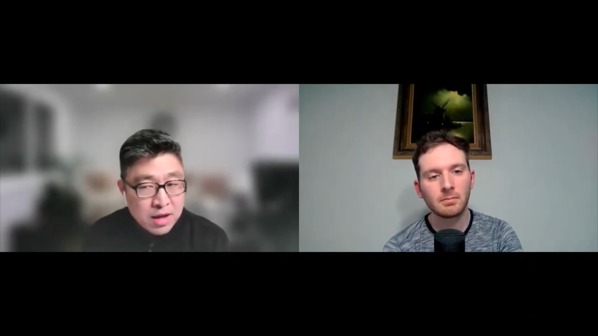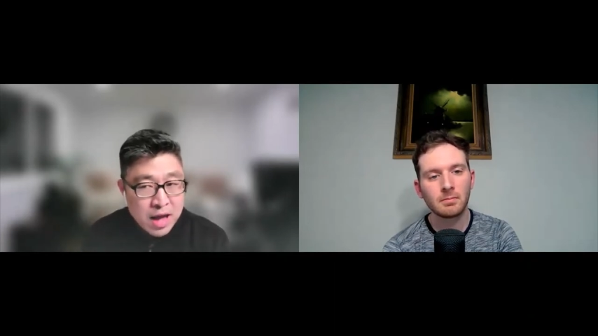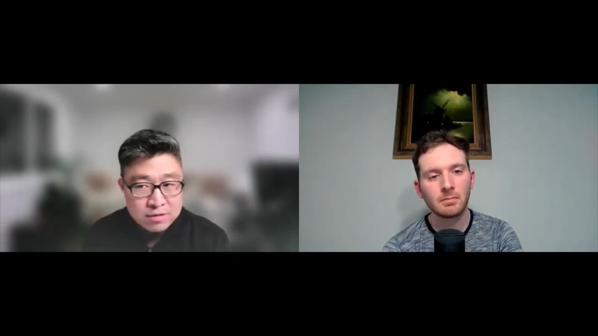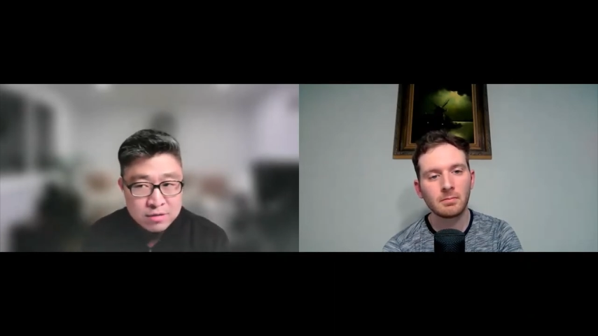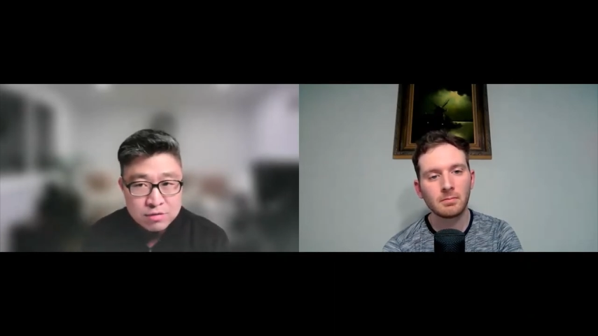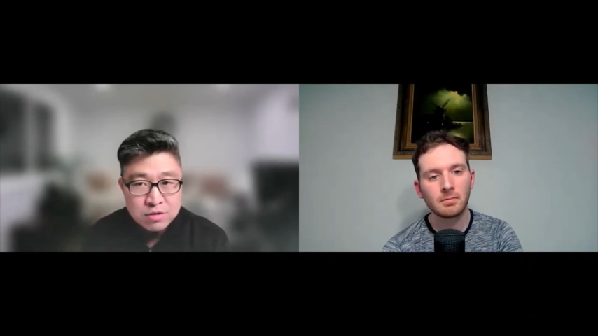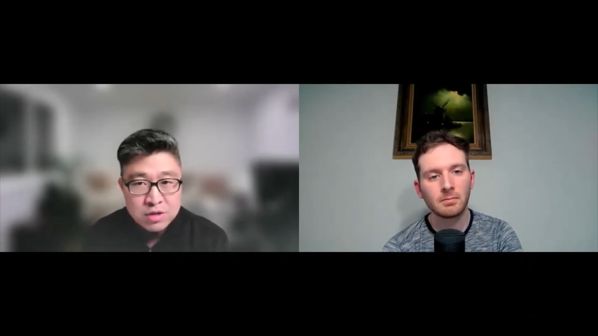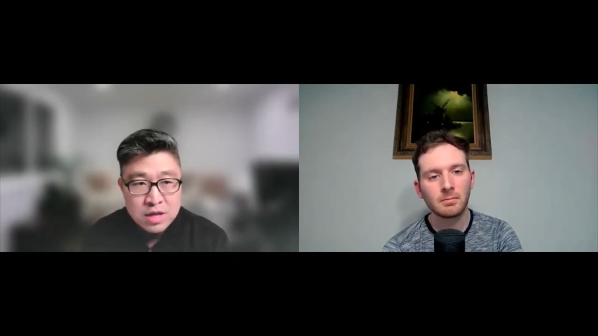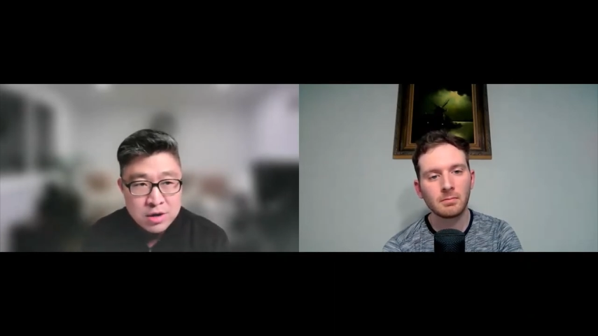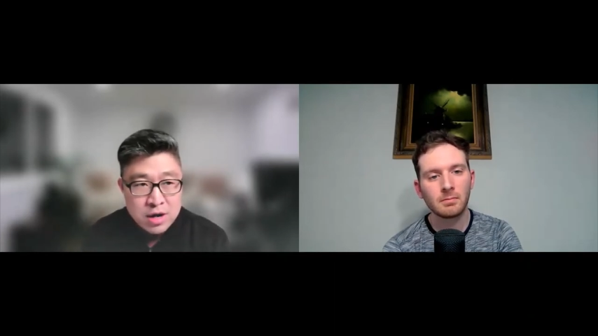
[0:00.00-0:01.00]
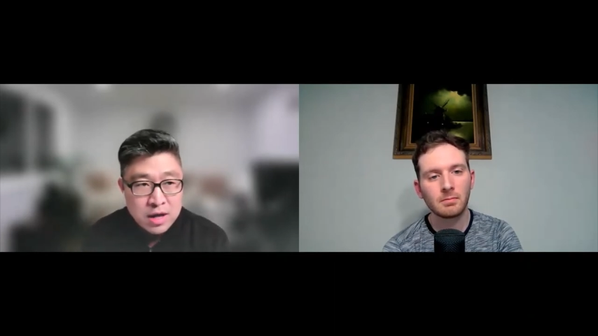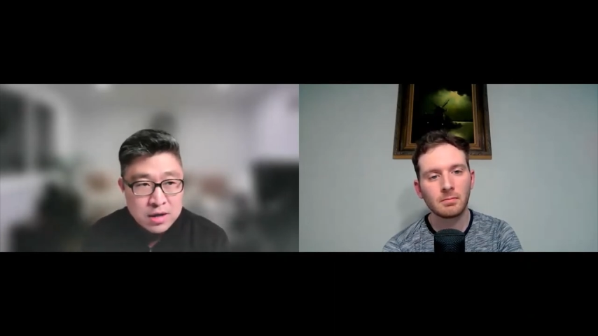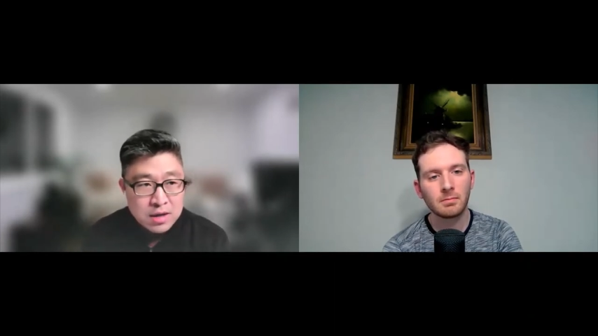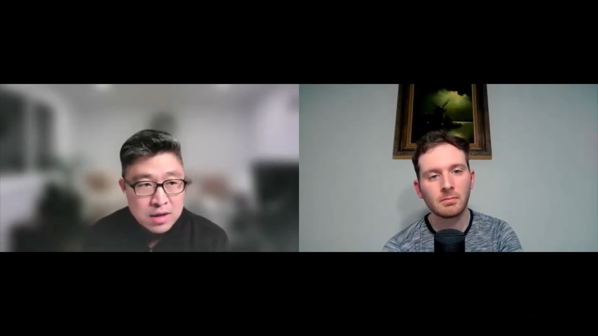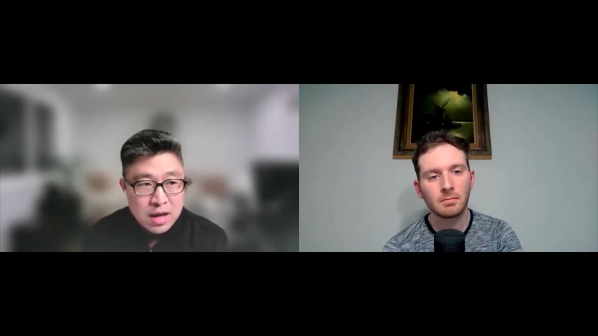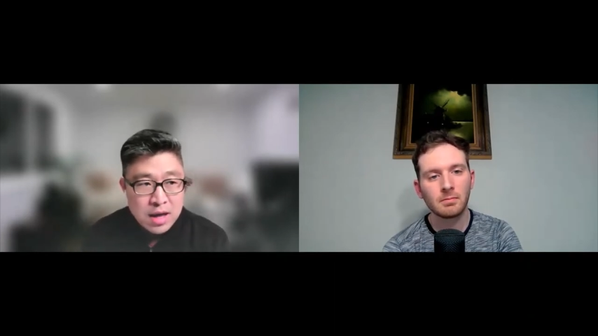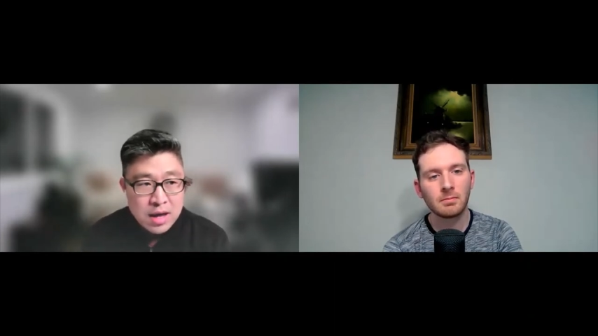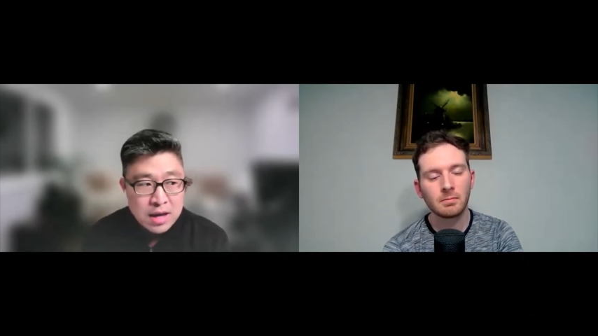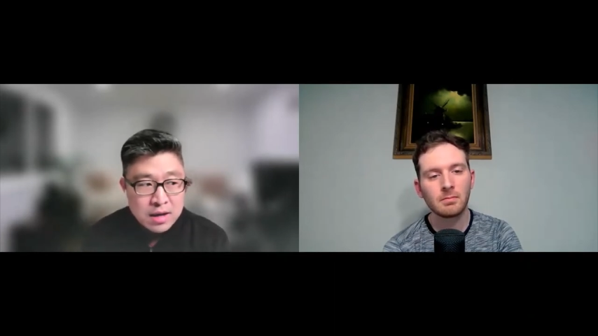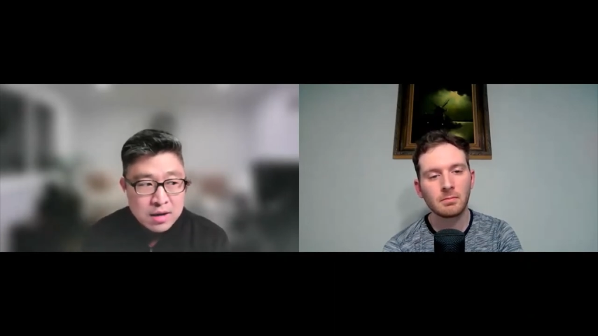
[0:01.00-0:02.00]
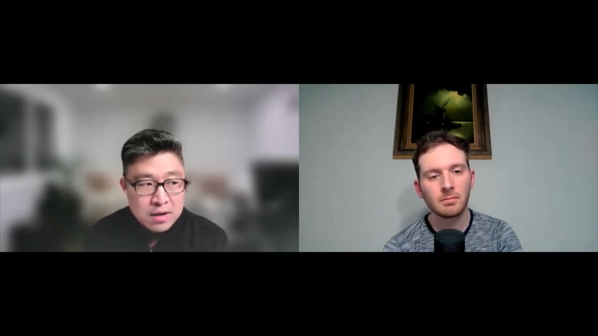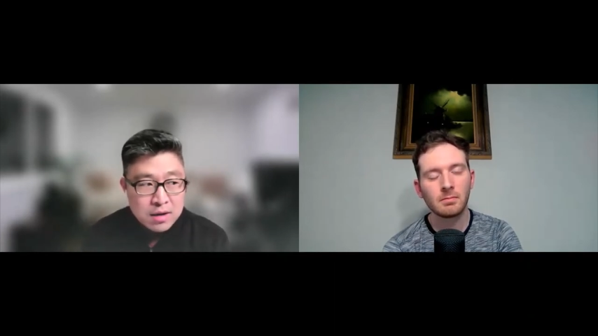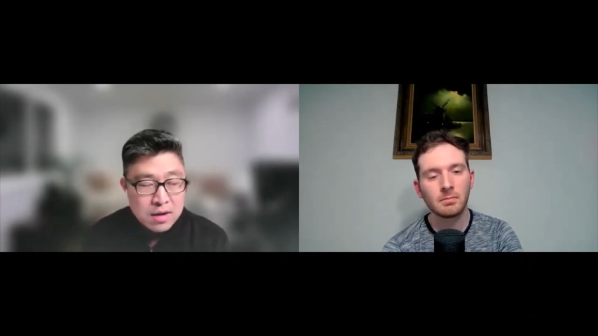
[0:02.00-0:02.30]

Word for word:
Speaker 1: access to the internet and